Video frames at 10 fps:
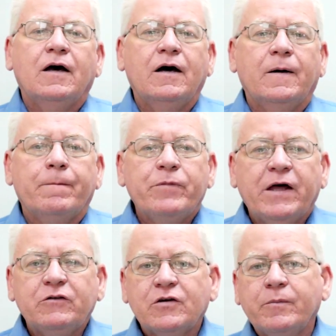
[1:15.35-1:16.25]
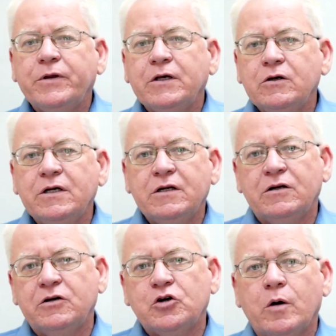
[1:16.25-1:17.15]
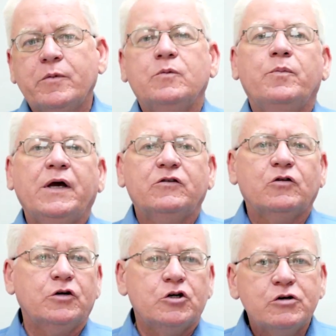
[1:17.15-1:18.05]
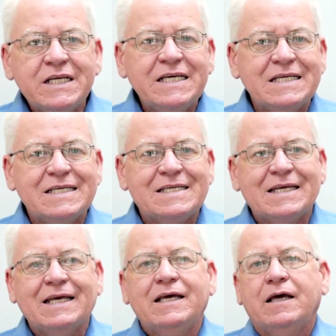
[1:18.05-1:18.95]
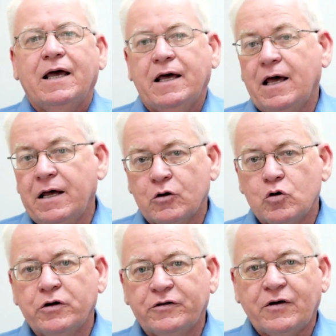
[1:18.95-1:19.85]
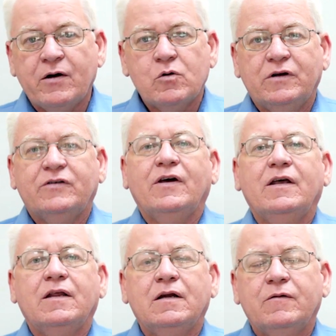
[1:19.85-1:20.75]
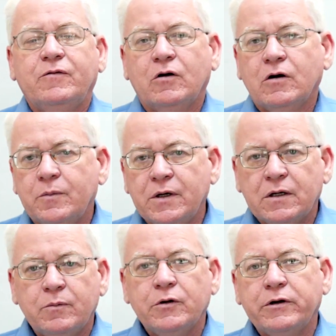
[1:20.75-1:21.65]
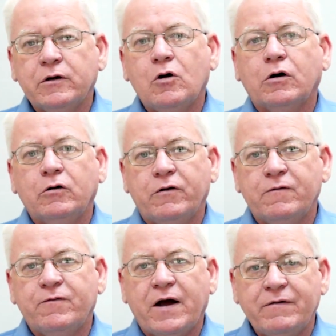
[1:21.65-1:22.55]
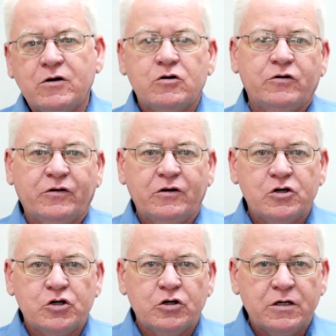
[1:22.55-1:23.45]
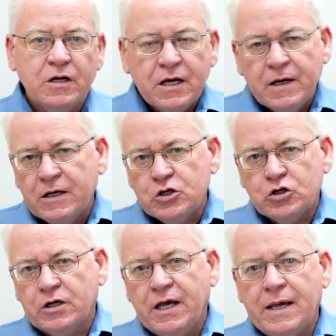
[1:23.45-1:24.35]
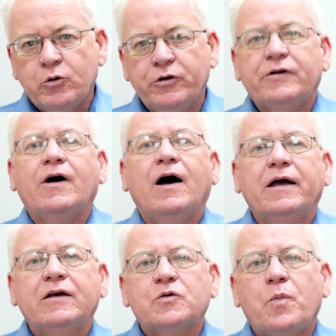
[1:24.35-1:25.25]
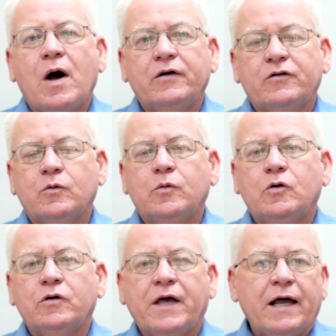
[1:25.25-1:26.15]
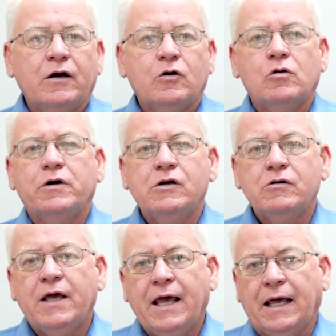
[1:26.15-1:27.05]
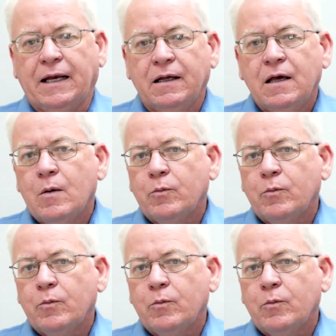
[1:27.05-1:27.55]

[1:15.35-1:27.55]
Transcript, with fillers: Um, that's something you need to determine based on your needs. And, and of course, I always say that if you're going to be in the building longer than five years, then you should, you should cable at the highest possible category you can.